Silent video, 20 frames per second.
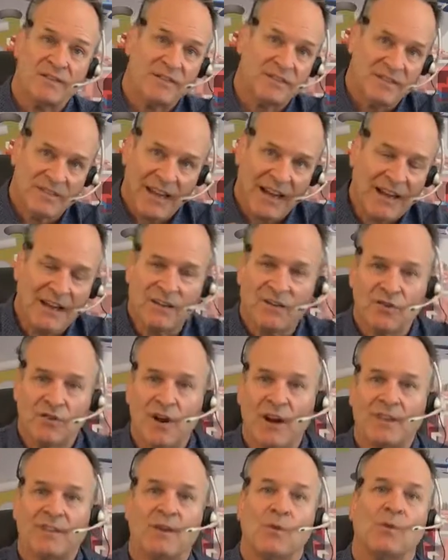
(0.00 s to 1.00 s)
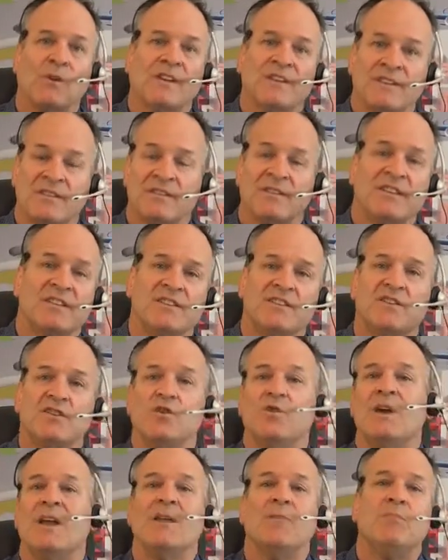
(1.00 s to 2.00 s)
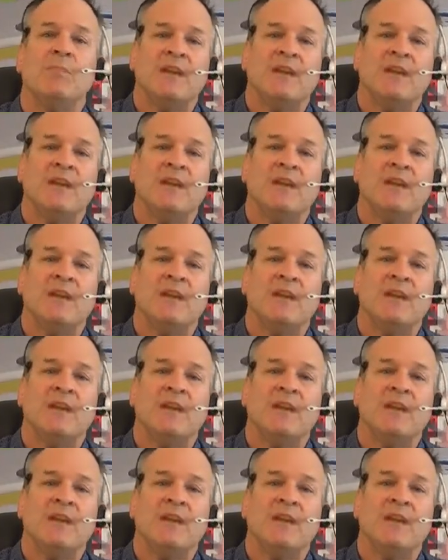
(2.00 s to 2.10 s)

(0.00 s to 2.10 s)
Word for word: The second trait that will assist you in